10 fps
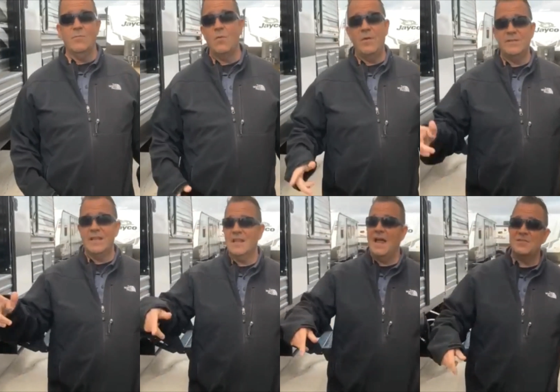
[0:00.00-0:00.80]
when we went to
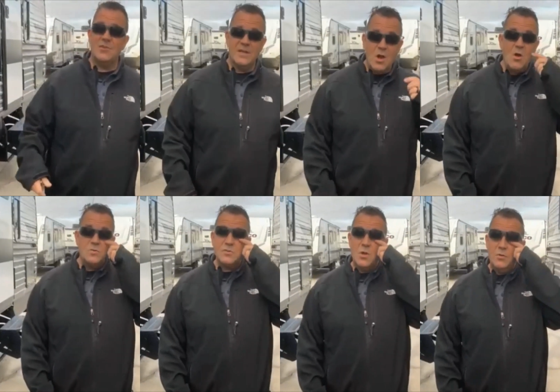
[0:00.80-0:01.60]
the class, they're like,
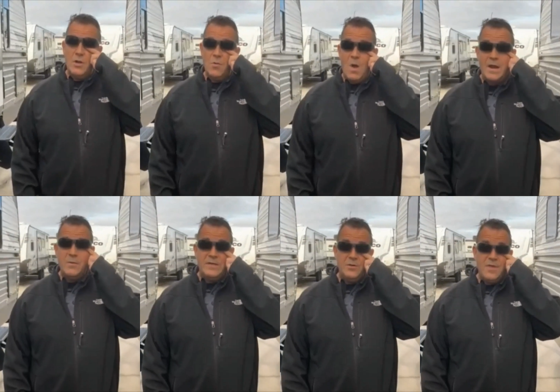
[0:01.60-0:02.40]
oh, so, why do
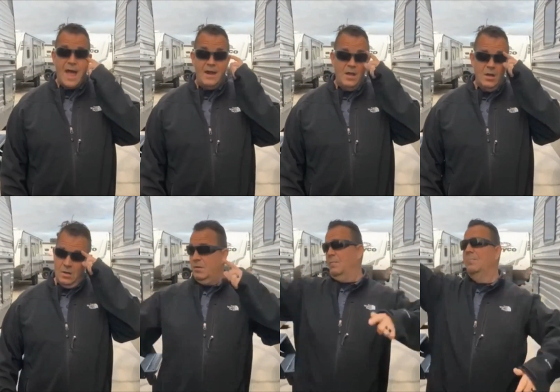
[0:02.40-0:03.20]
we do that?
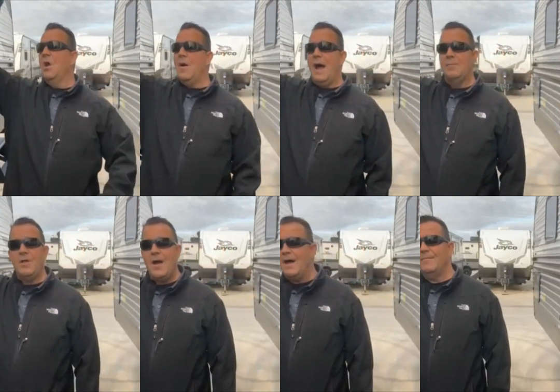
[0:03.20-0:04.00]
Blowout,
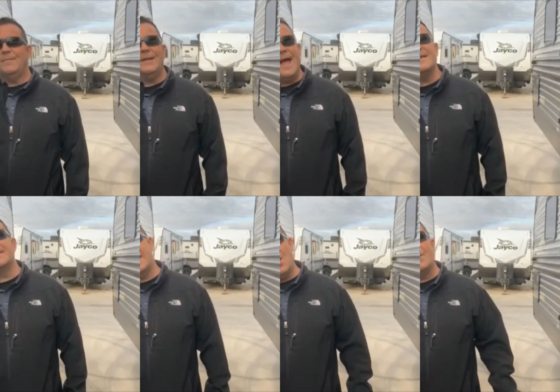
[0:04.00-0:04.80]
blowout. And the guy's
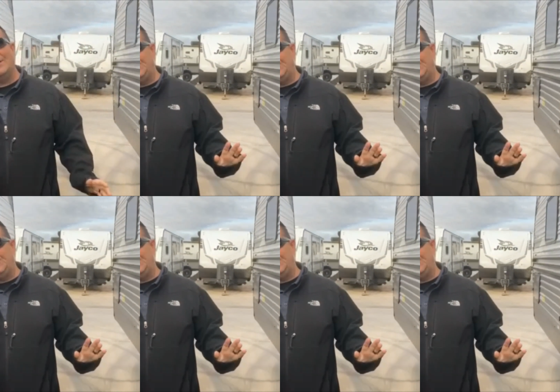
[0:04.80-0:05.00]
like, okay,